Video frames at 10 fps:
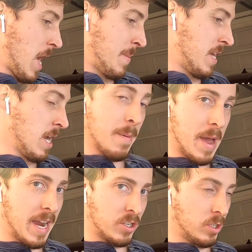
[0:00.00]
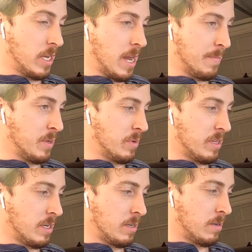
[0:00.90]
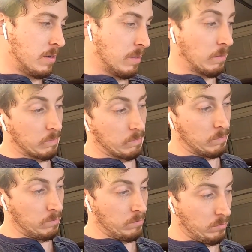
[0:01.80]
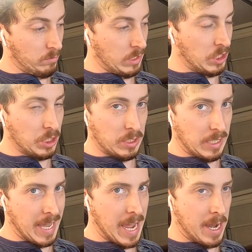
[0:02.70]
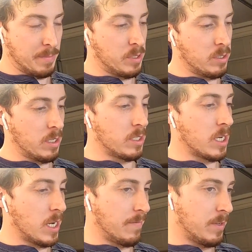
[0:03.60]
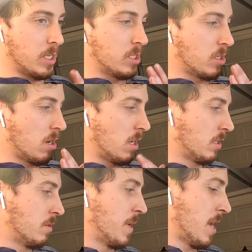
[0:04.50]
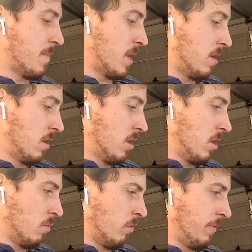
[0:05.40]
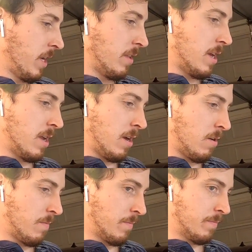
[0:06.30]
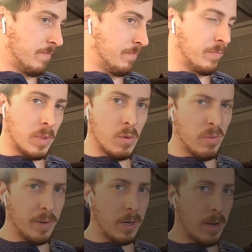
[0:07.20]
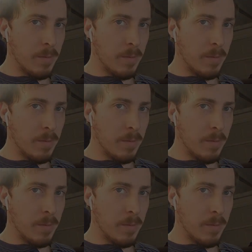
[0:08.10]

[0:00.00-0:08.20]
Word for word: I mean, I'm actually happy with that. It's just the caps that's kind of concerning to me, but we'll figure that out. We'll figure it